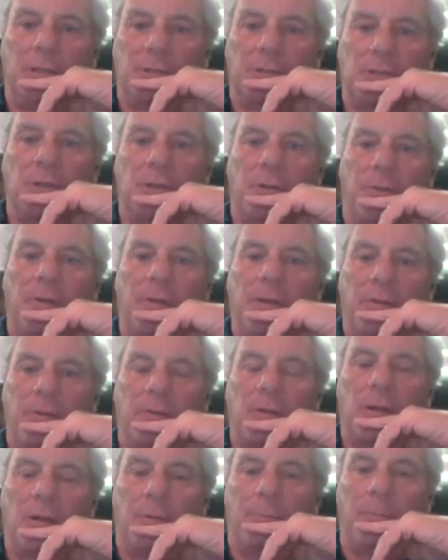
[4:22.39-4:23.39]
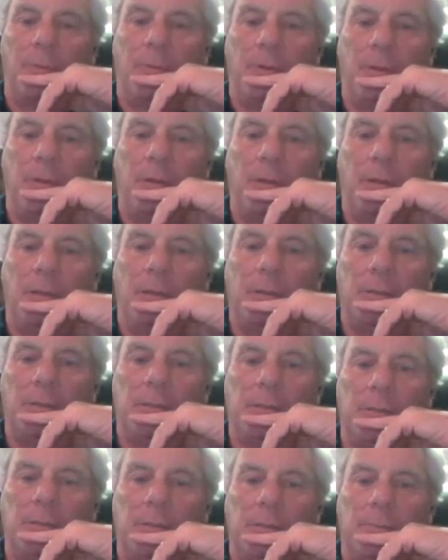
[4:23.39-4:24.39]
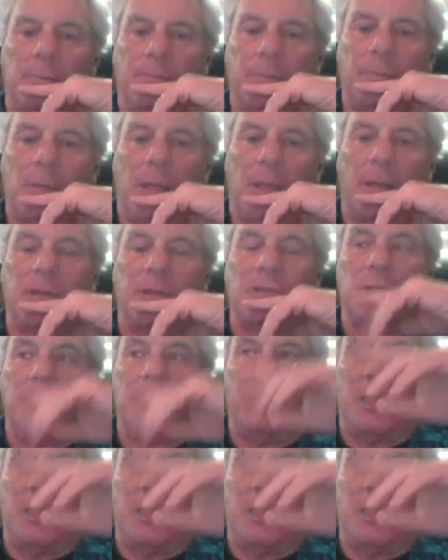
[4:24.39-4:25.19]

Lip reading: shook things up. And I should